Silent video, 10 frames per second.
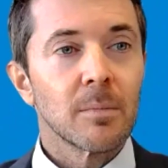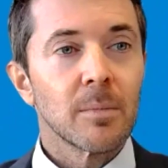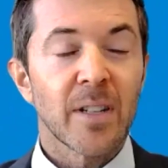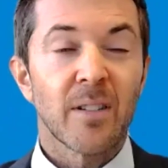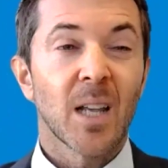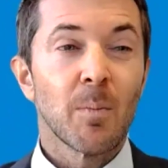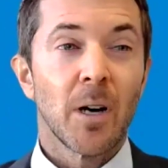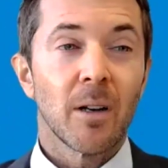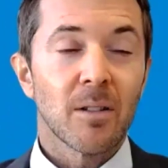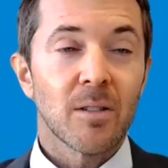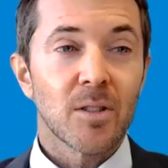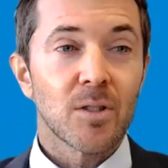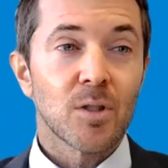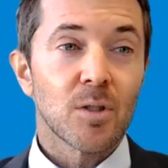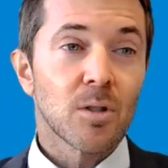if I had to think about it,
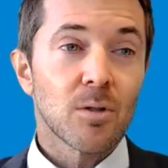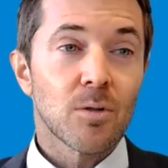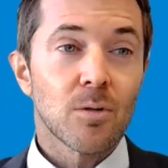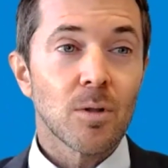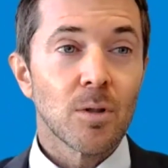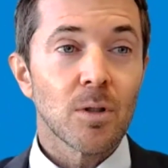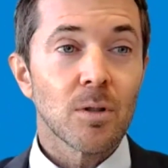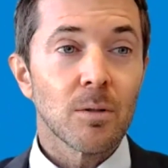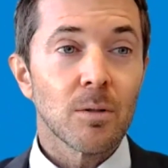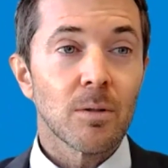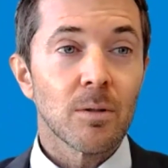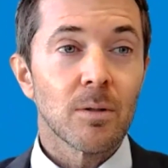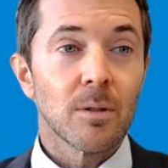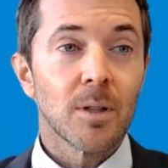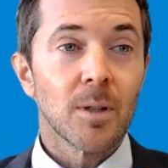
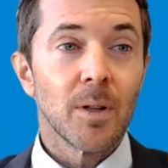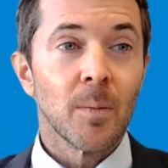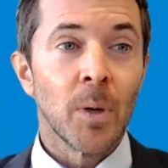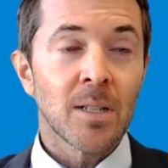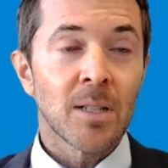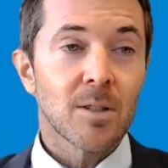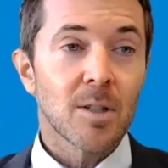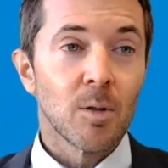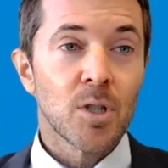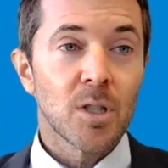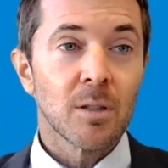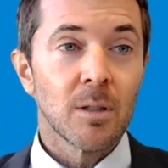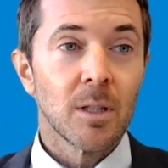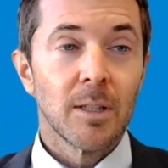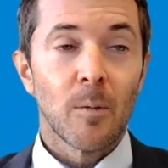the best
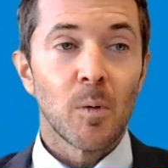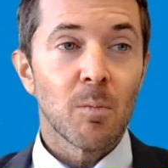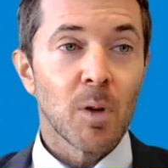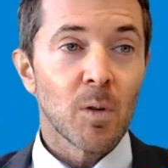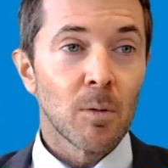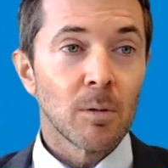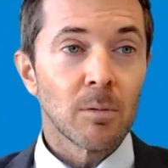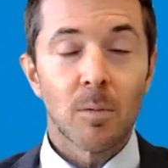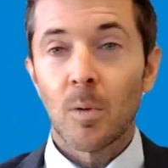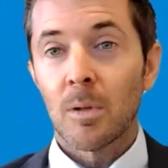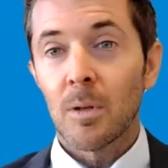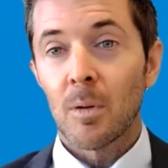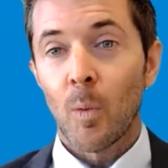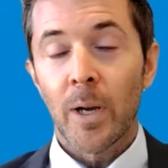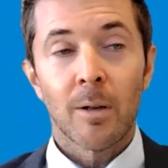solution, we were
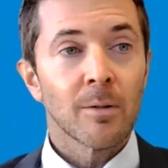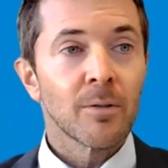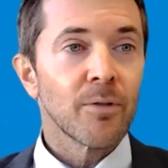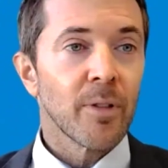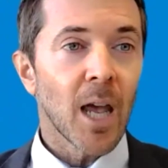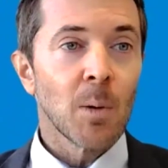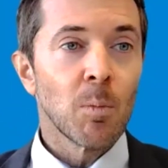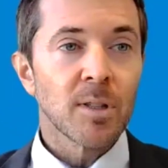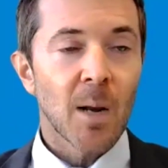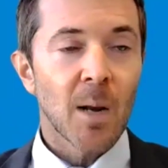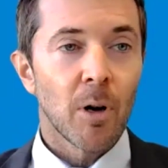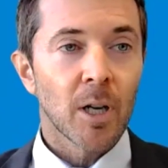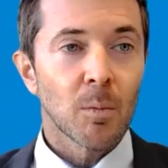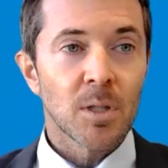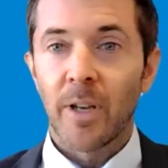aware of the able side
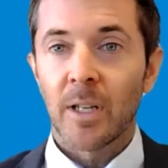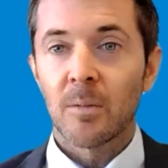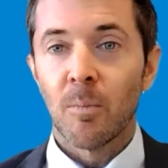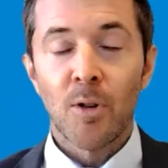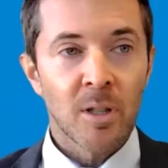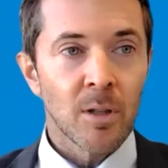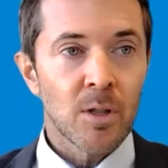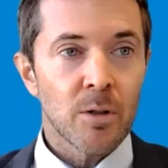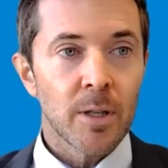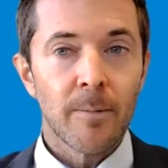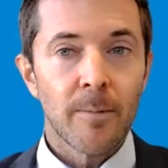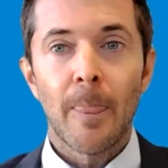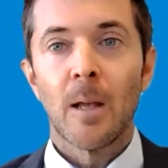pocket, which affected most industry.